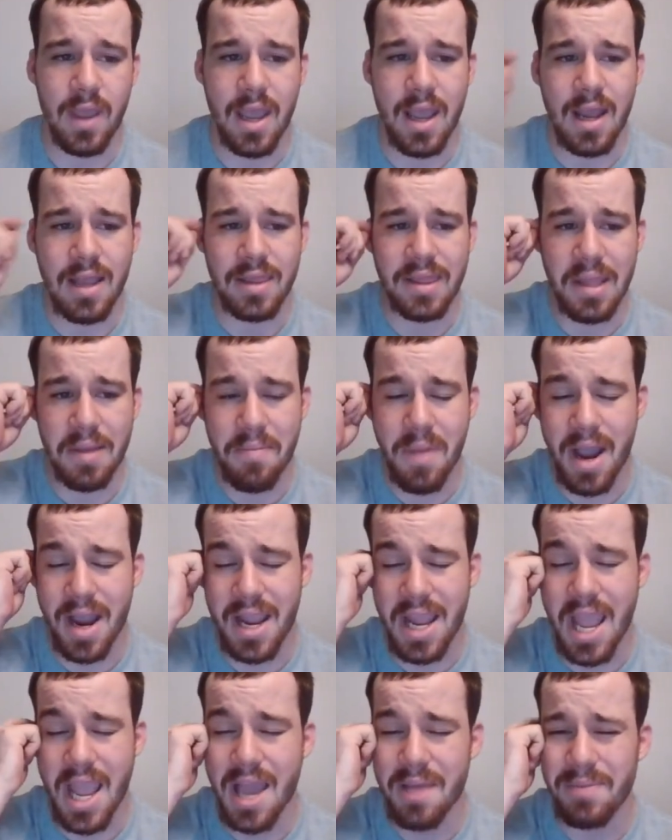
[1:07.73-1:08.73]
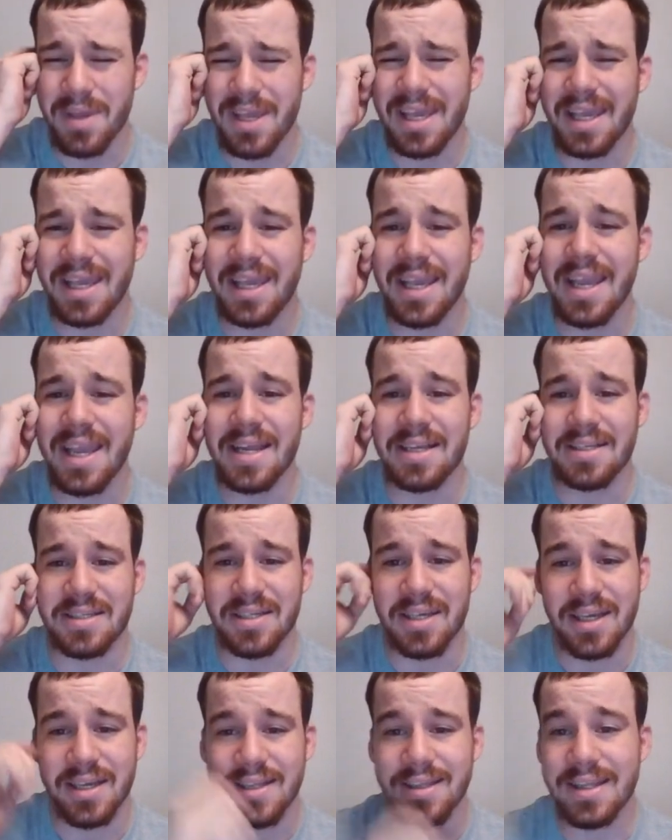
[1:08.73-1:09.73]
And the Miami Heat,